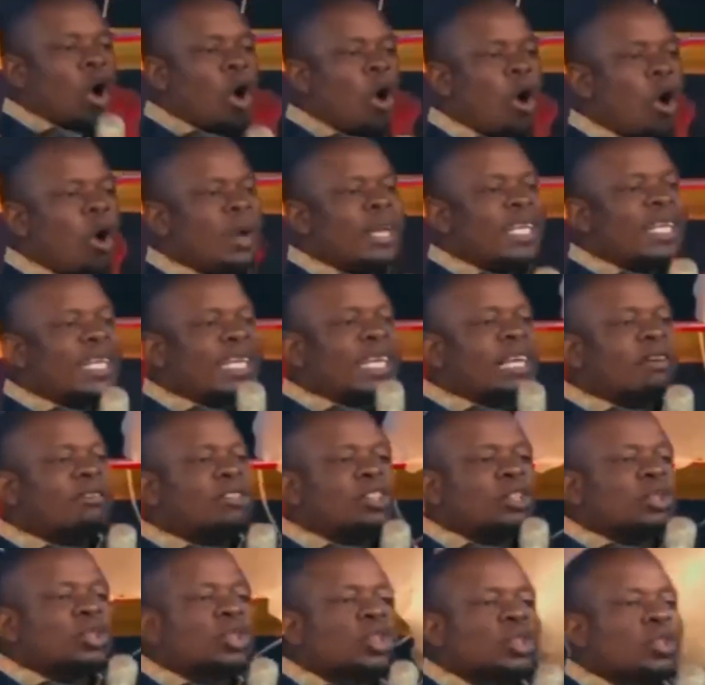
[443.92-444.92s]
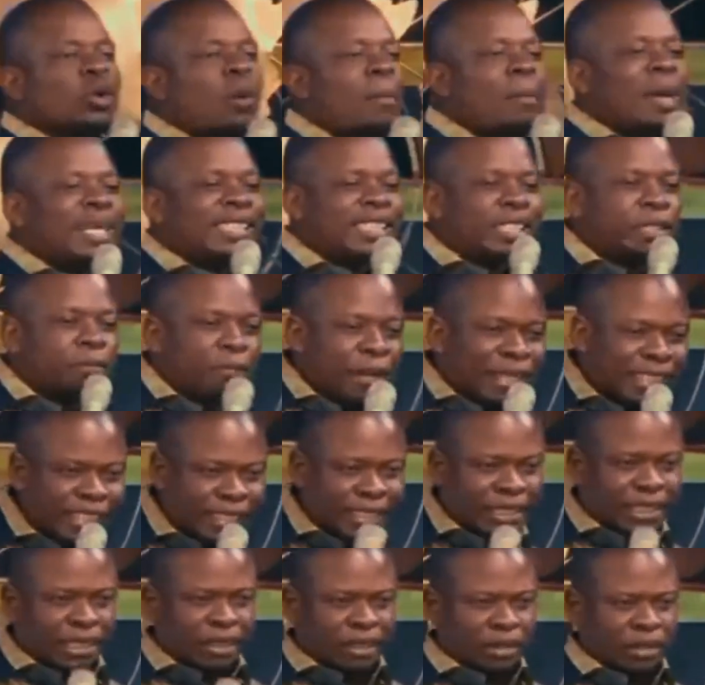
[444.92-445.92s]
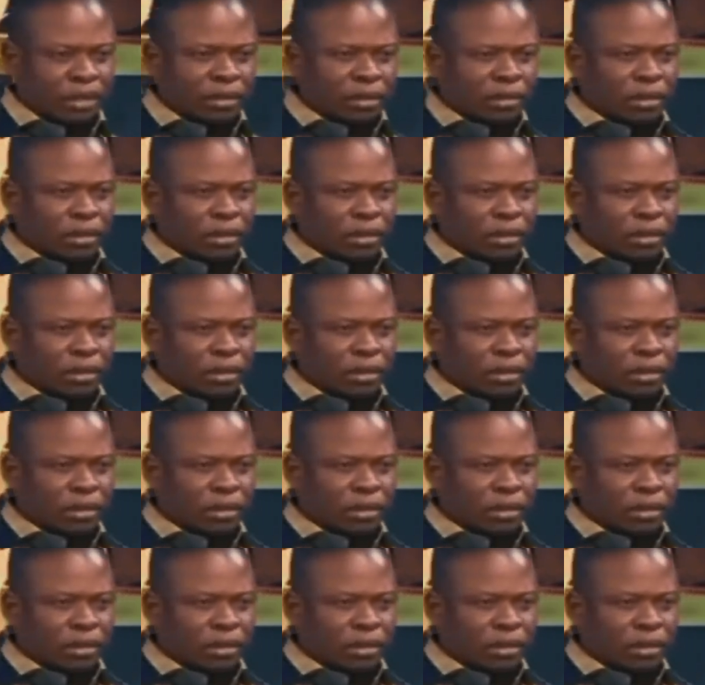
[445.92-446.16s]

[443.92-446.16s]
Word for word: God gives you so much mercy.